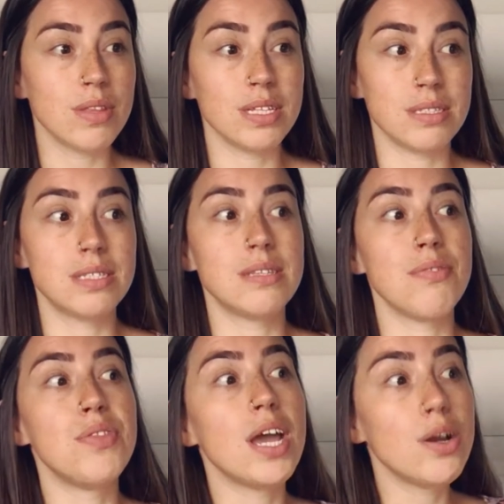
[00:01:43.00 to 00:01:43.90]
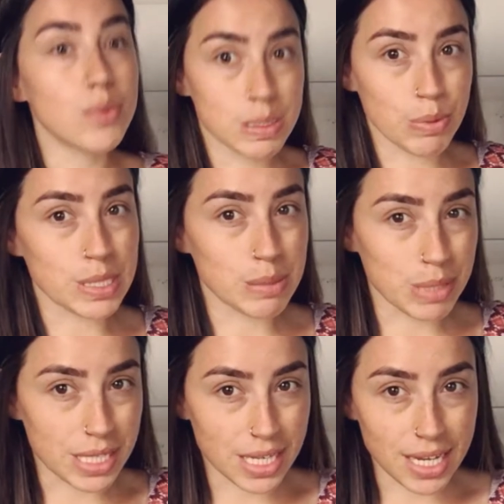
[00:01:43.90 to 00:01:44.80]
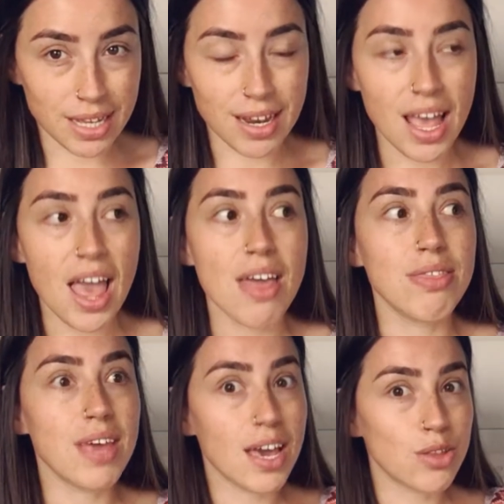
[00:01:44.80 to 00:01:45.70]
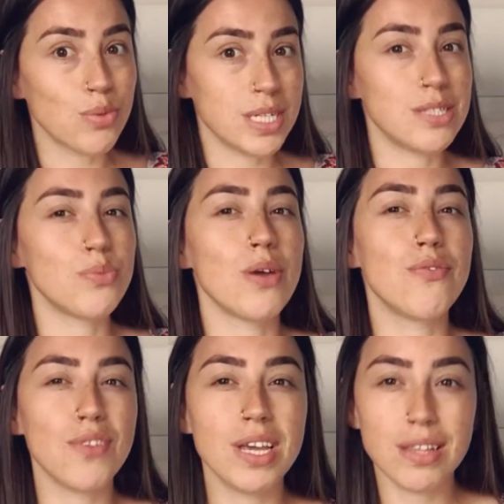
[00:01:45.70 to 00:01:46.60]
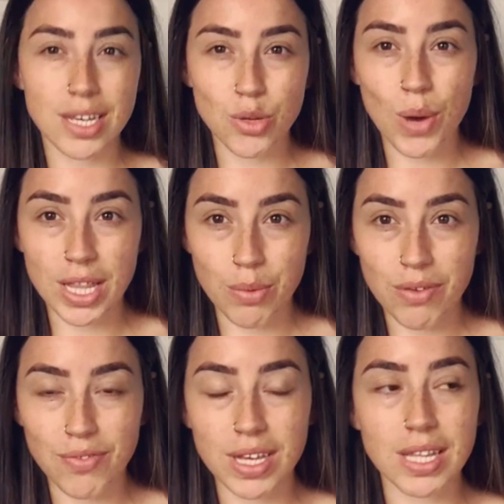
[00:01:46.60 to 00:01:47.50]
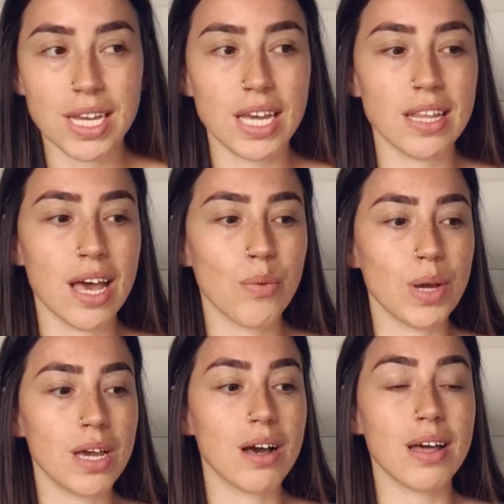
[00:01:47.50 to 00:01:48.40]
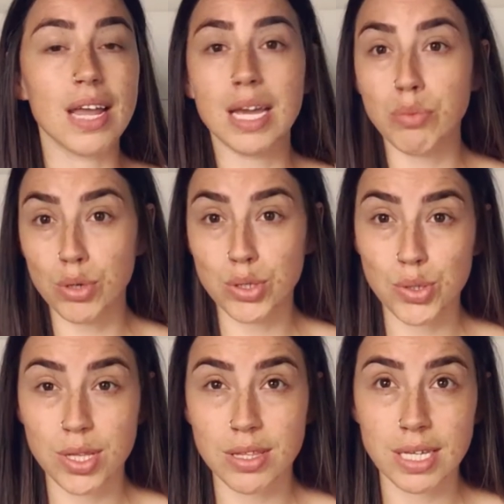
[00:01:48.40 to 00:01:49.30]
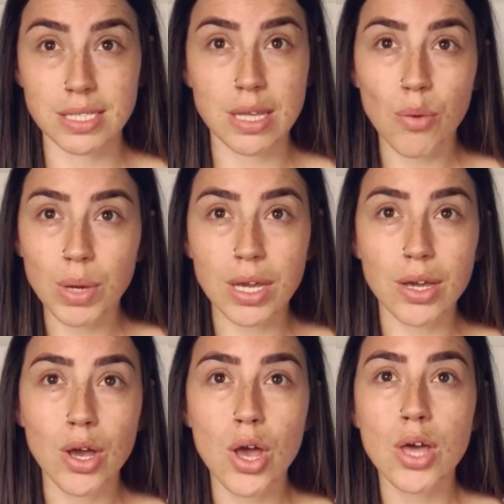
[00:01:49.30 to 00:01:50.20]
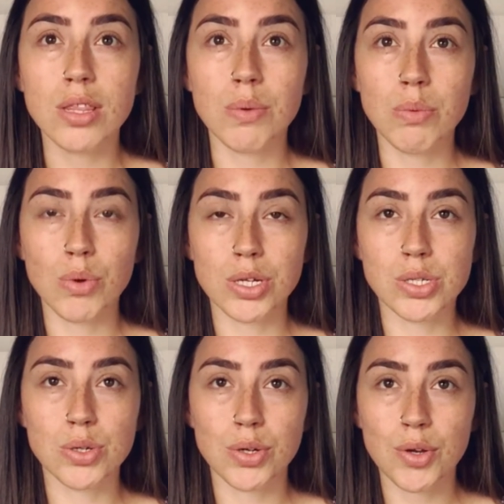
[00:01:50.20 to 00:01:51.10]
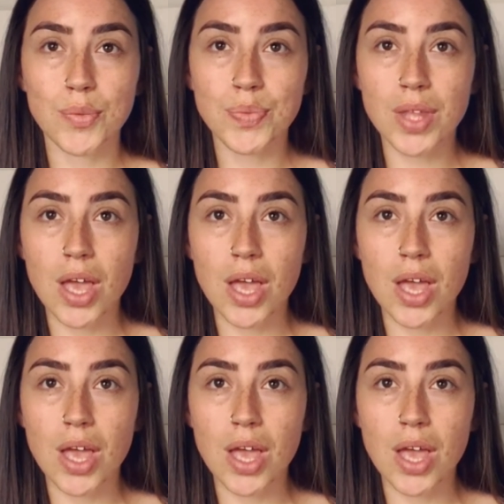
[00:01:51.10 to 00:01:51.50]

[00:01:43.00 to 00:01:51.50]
it's their responsibility and they're the reason we're feeling the way that we're feeling, and that we are unable to do the things that we want to do,